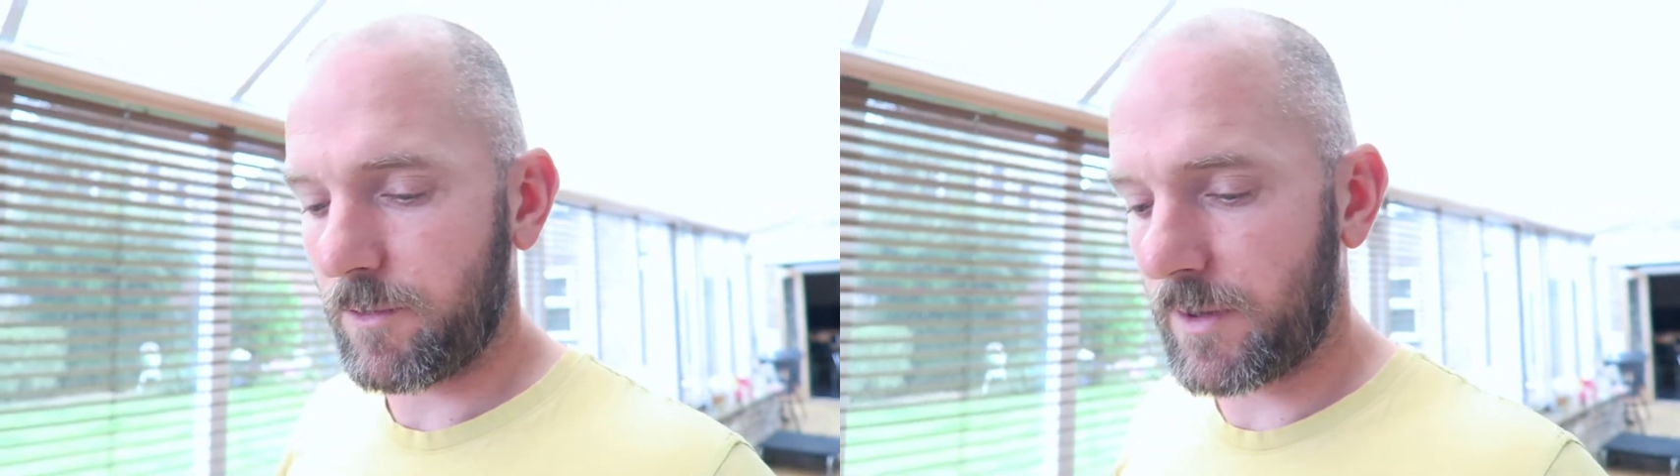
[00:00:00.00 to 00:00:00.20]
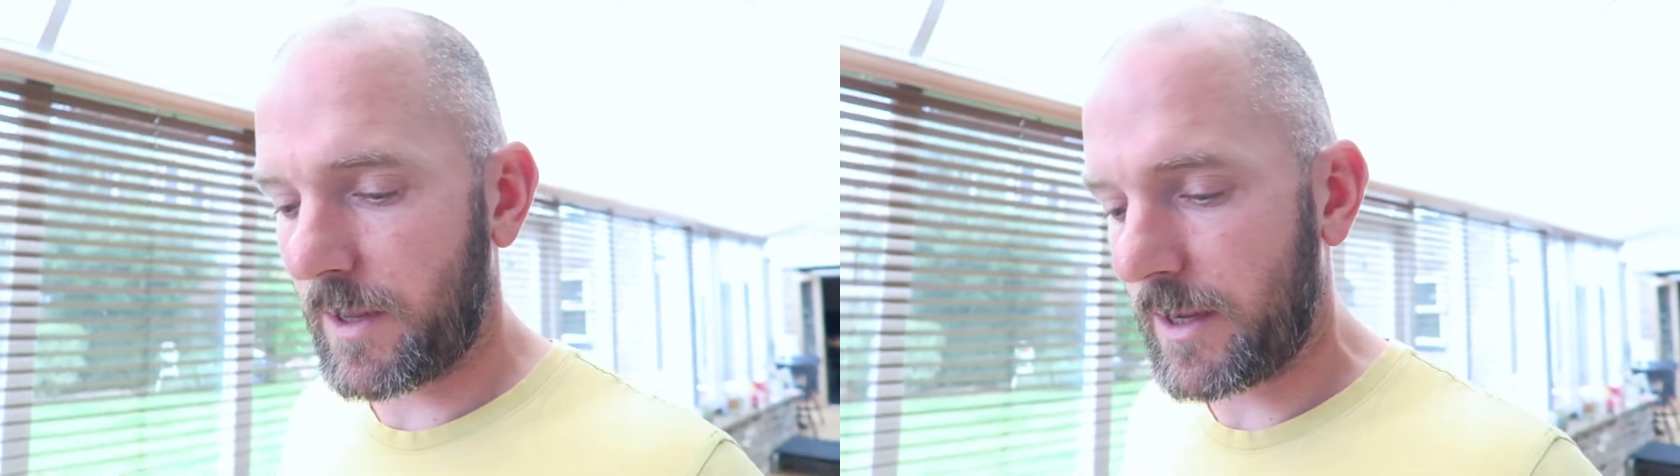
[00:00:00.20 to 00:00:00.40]

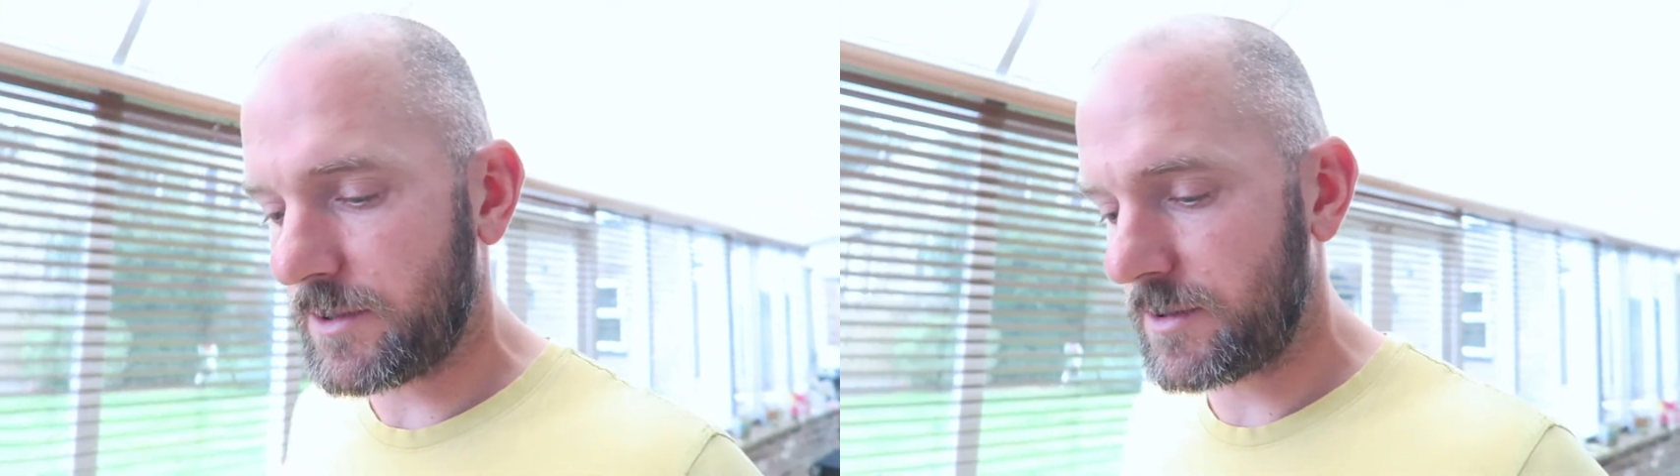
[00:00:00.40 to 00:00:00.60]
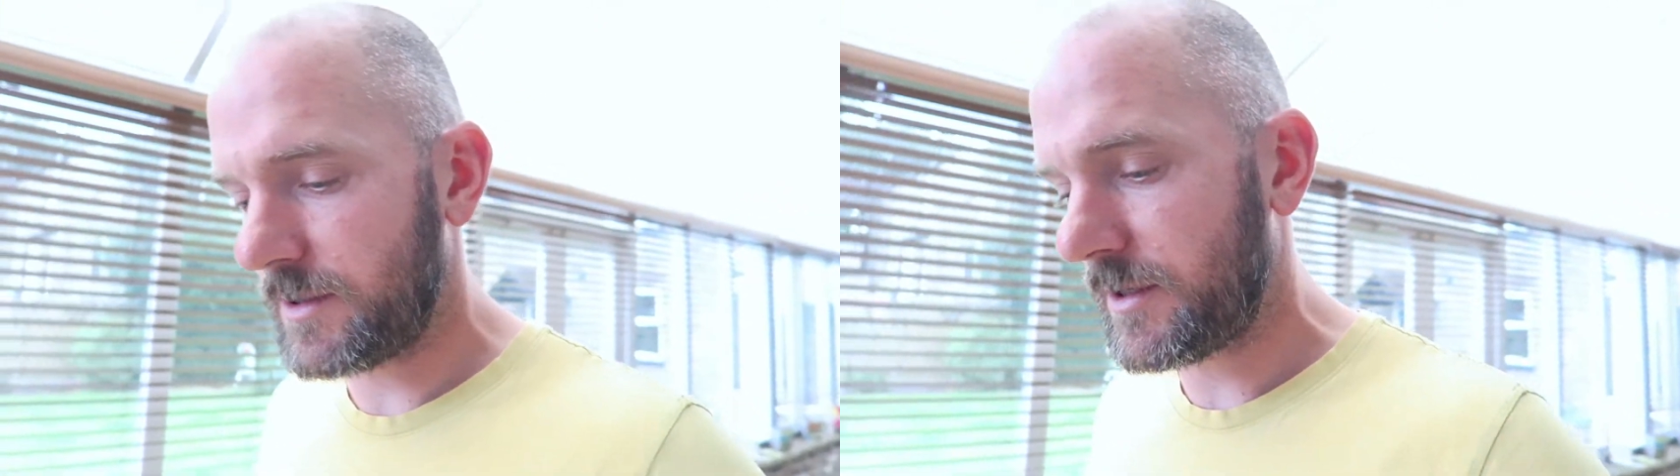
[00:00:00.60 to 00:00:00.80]
and the
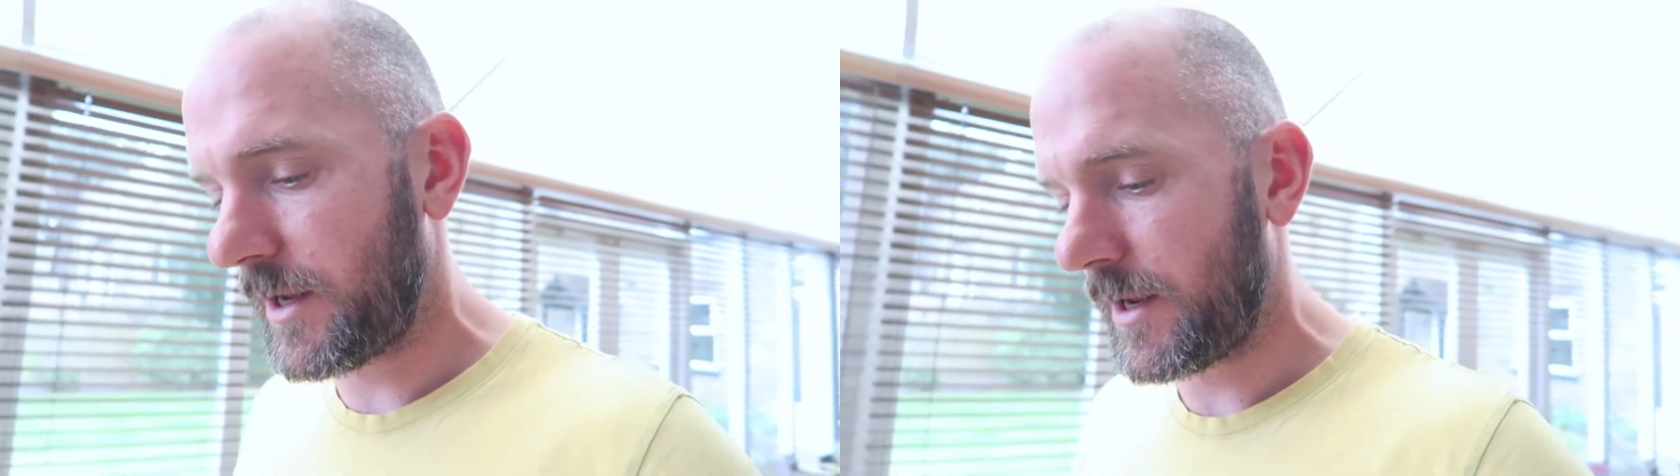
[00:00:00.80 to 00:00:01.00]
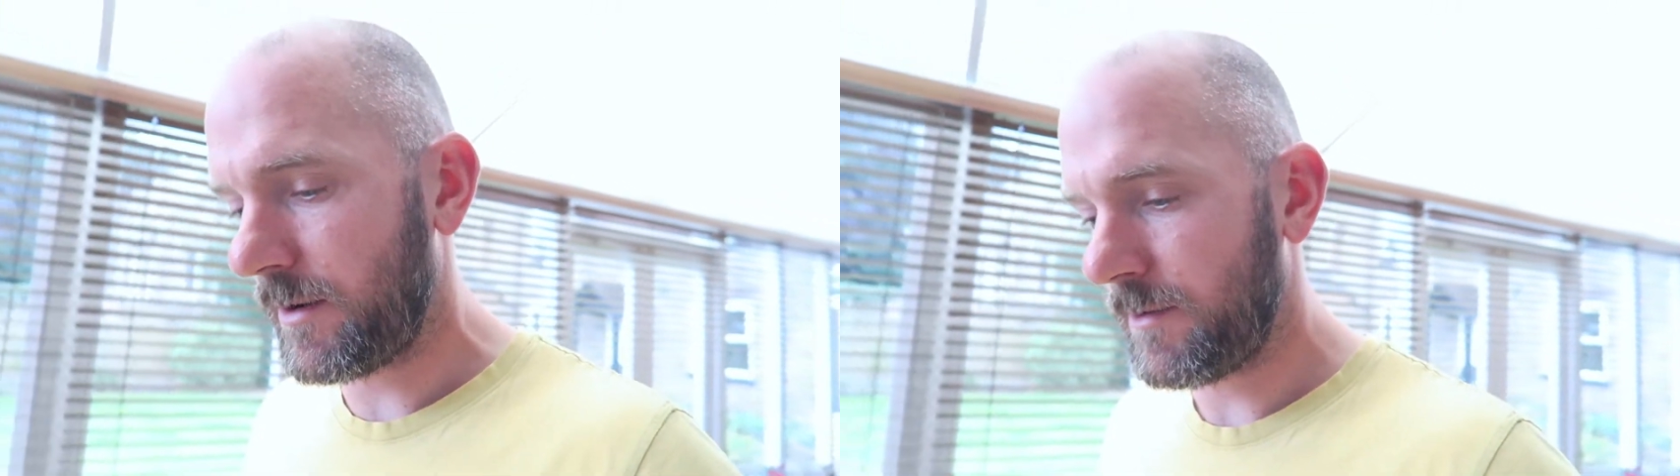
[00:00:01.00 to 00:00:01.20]
agent is
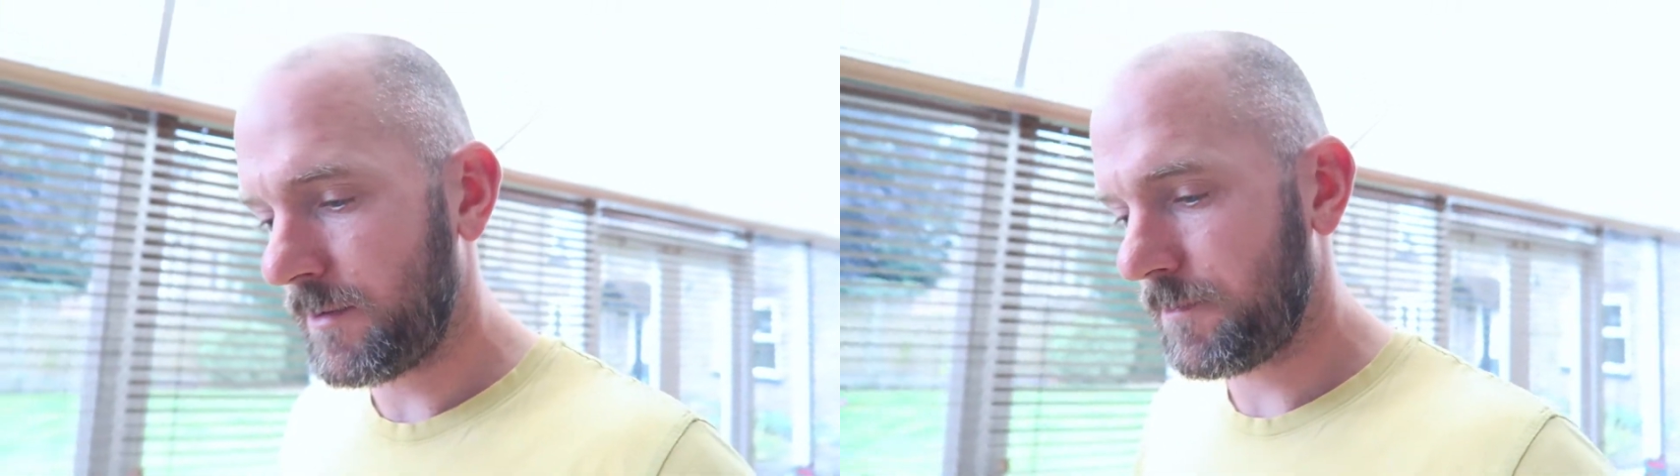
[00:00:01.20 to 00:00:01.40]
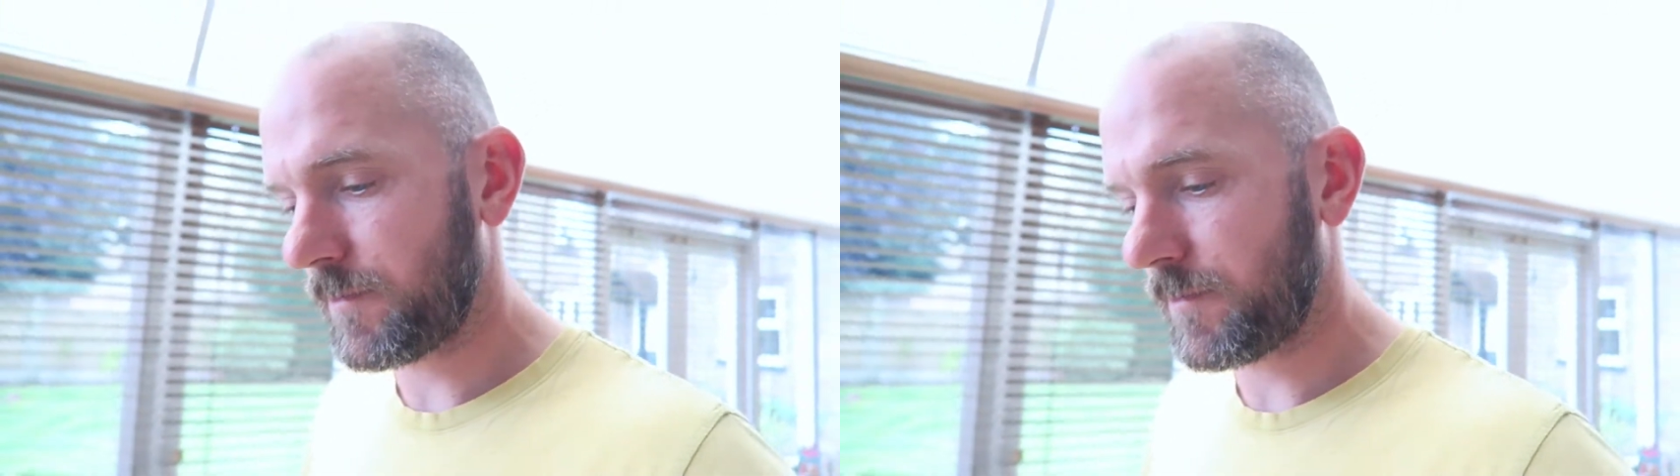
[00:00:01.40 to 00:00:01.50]
saying,